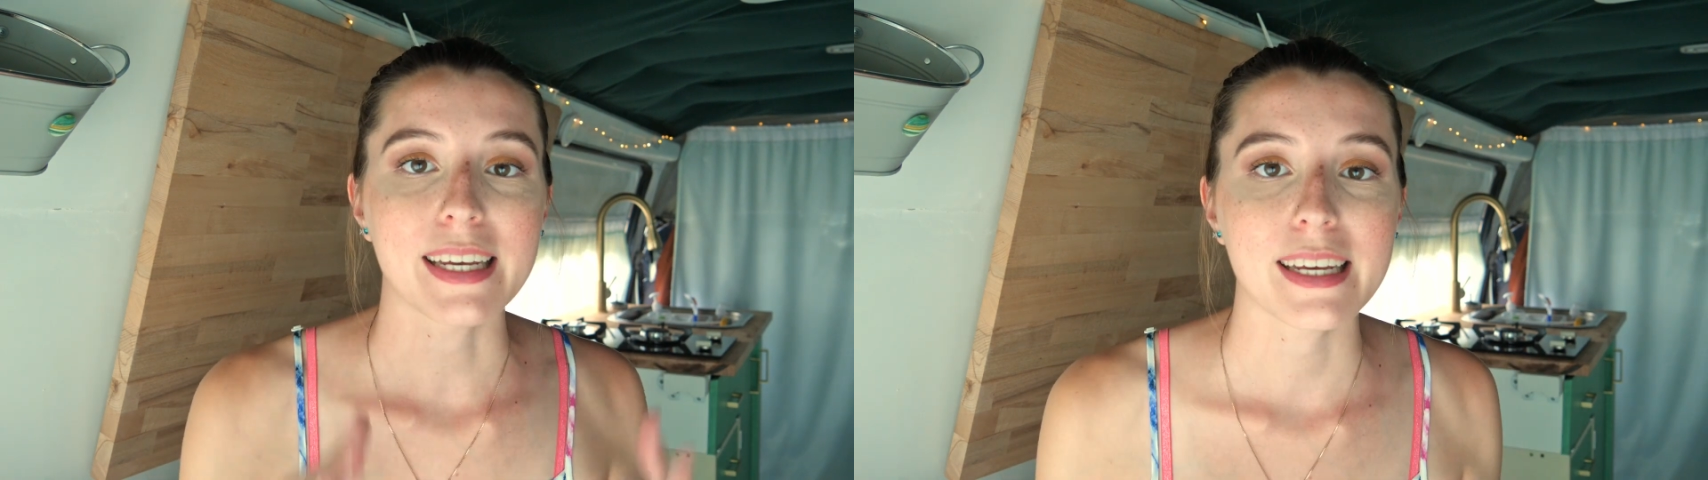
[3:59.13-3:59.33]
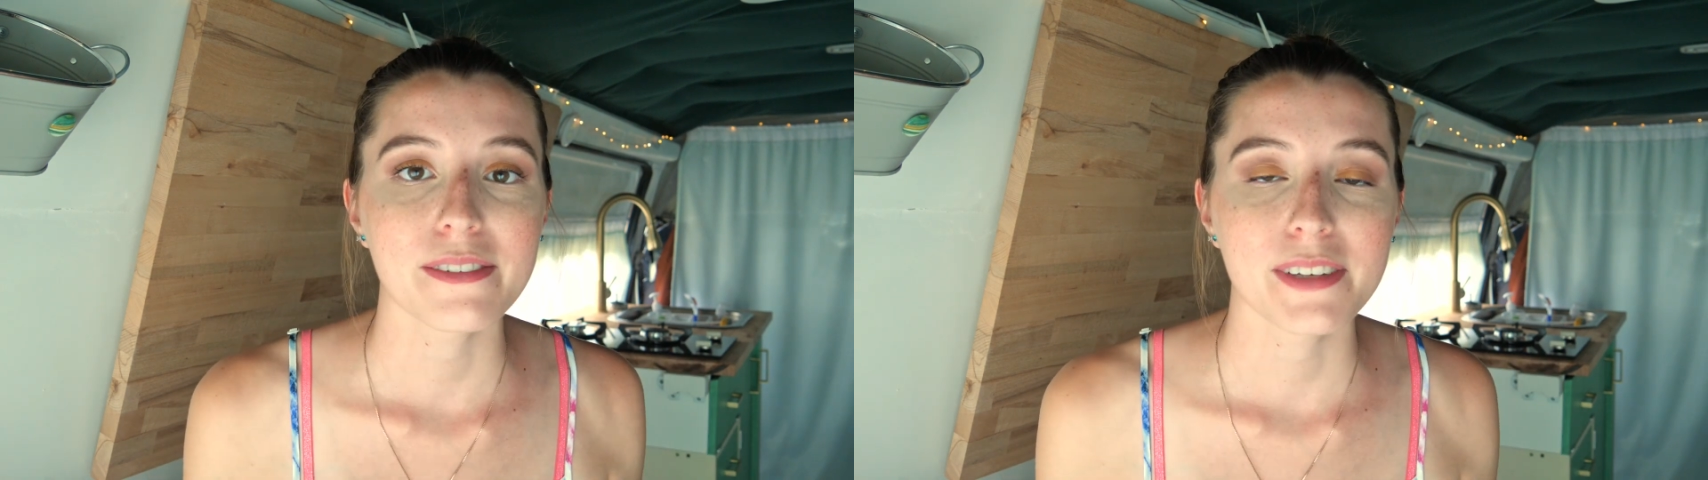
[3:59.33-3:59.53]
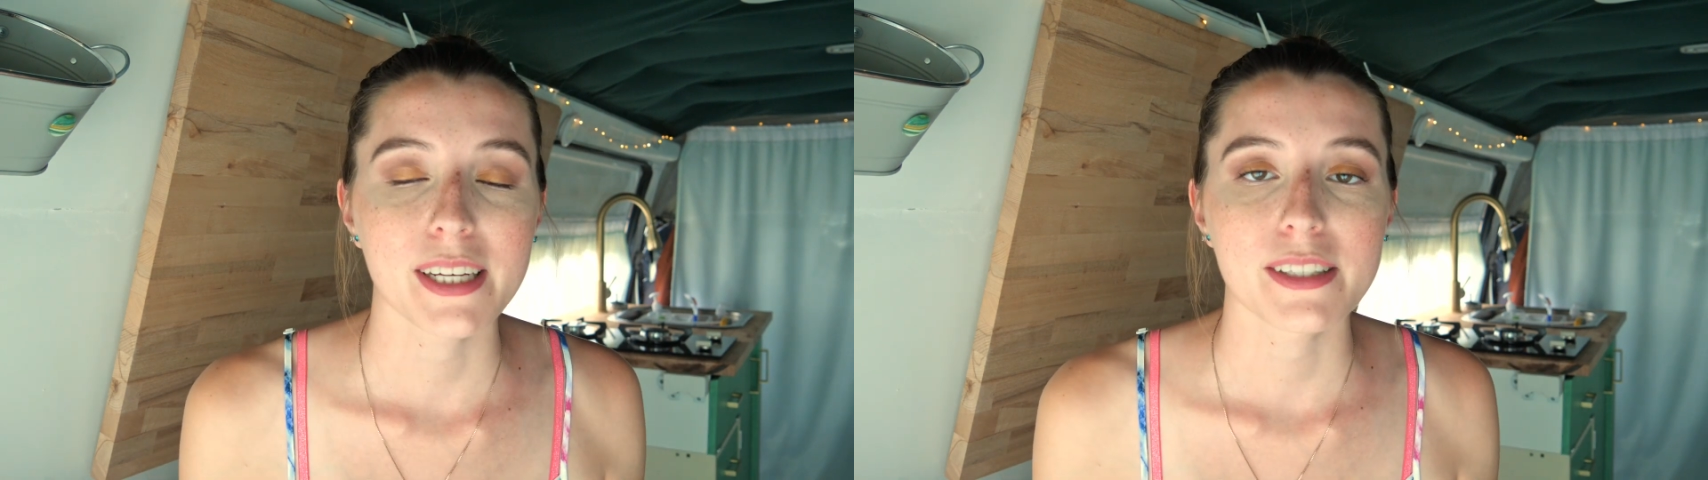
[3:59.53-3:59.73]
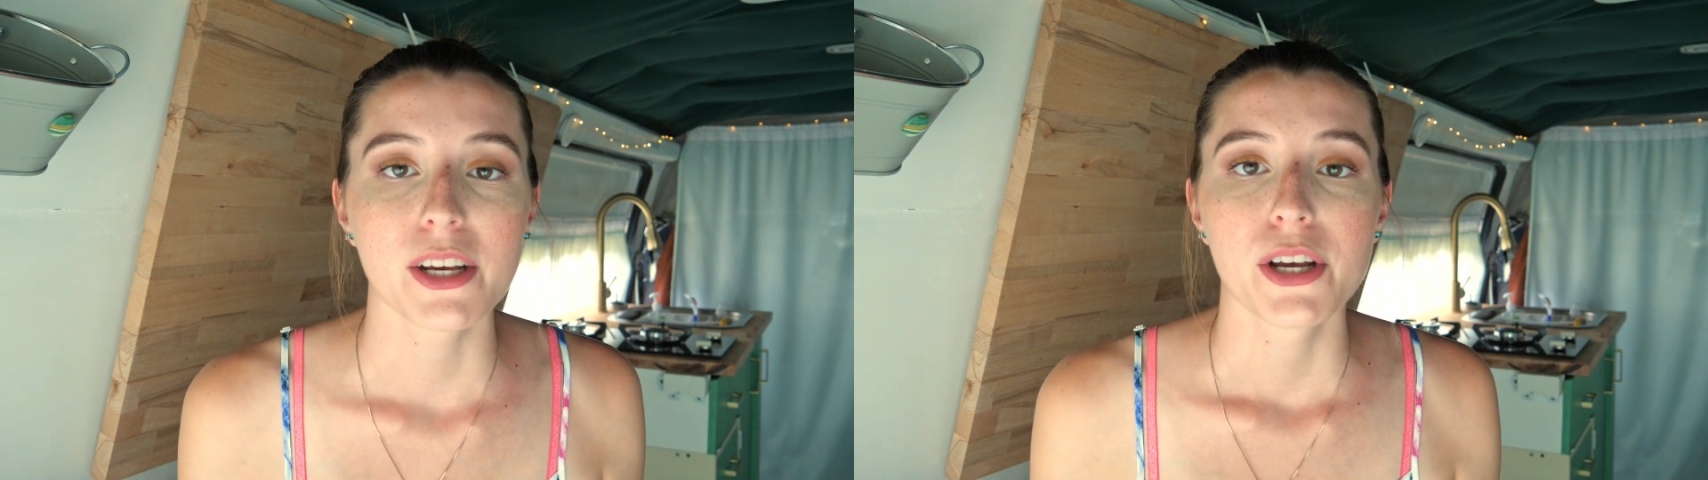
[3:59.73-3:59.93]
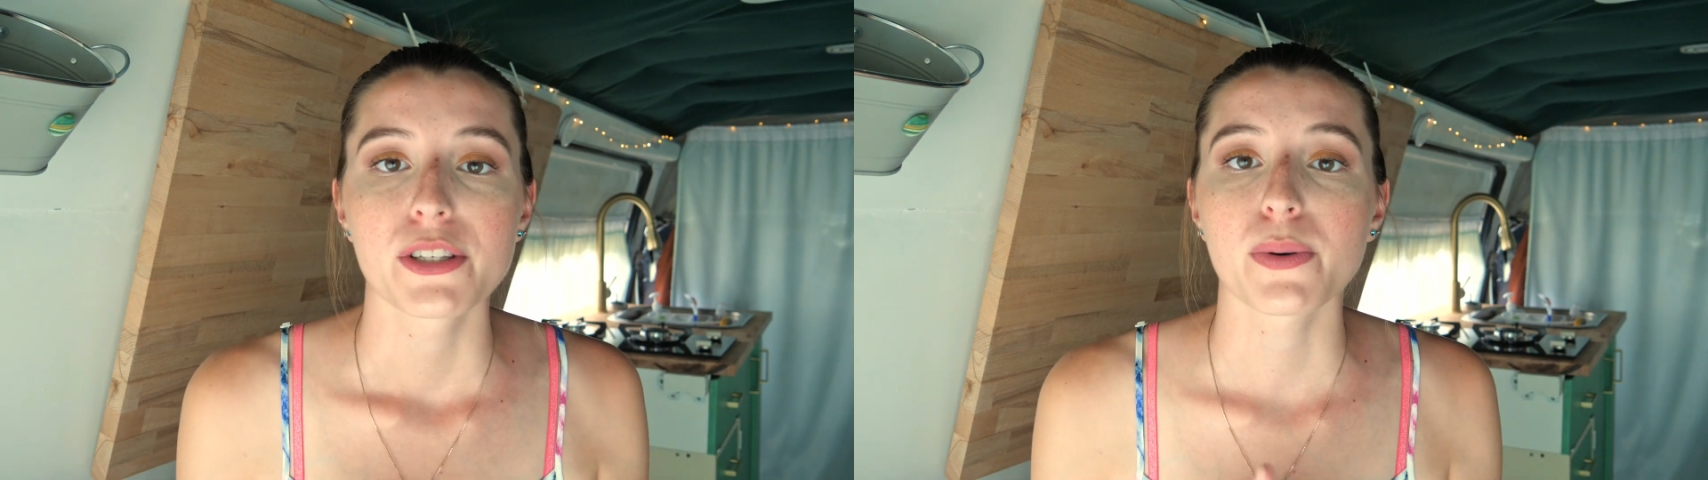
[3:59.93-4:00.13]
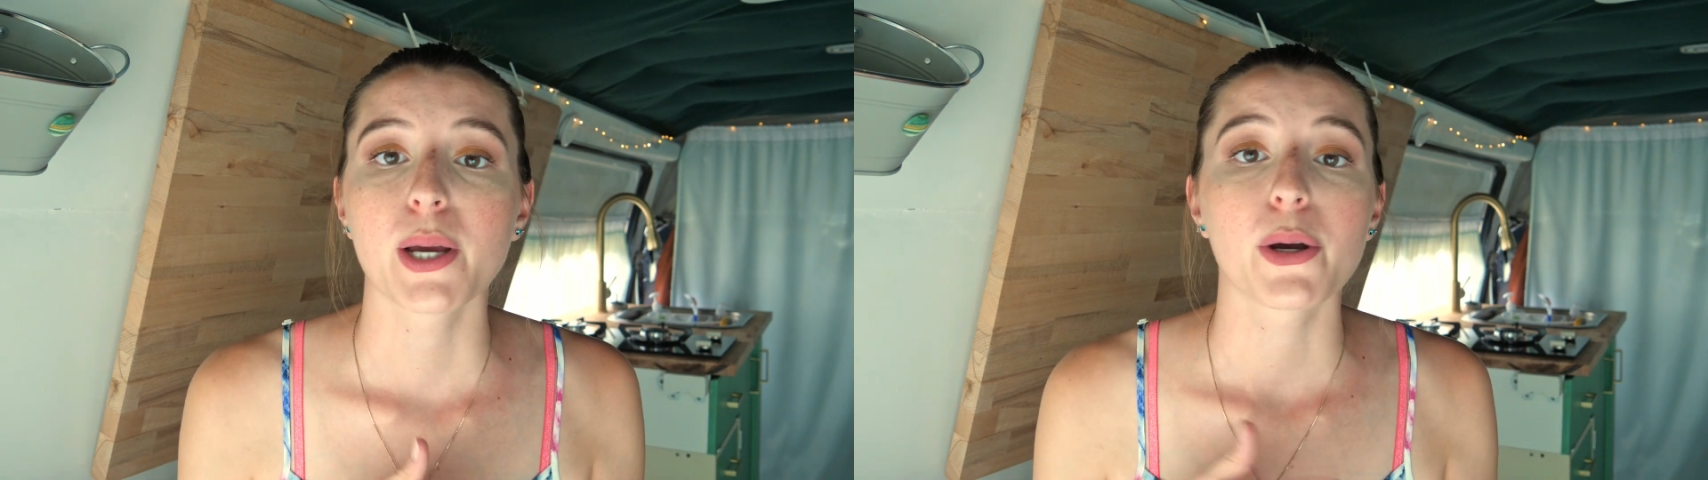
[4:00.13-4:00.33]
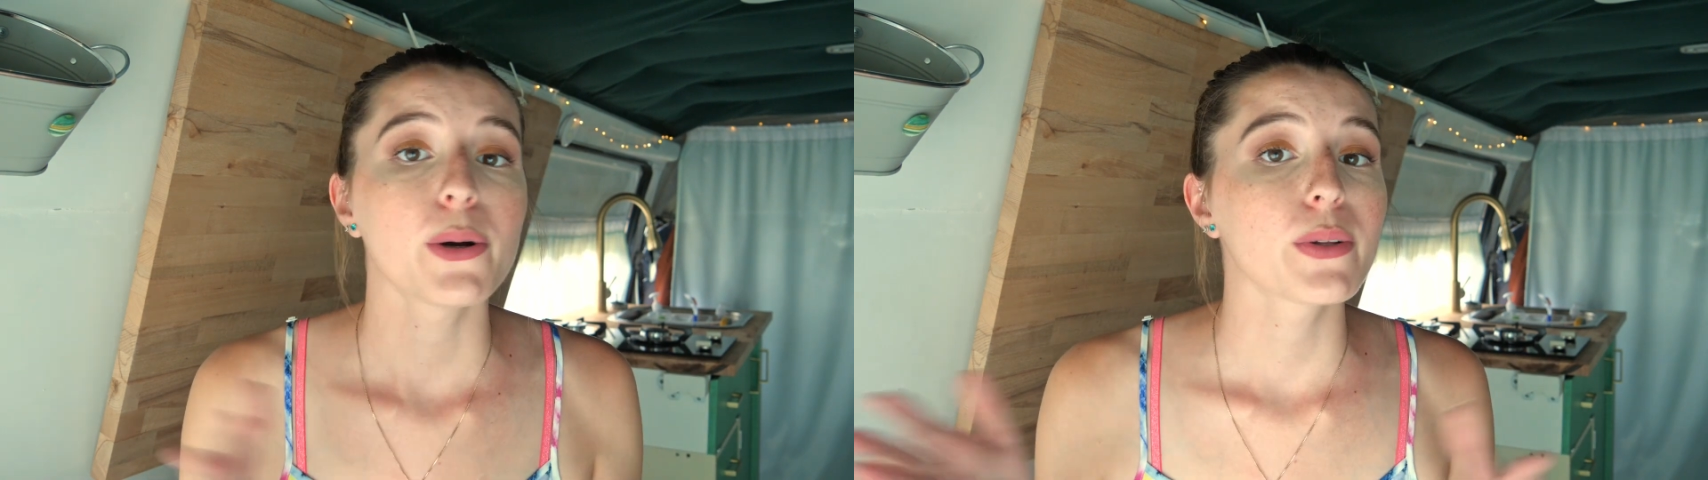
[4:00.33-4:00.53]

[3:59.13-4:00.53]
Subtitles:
evenings, so I go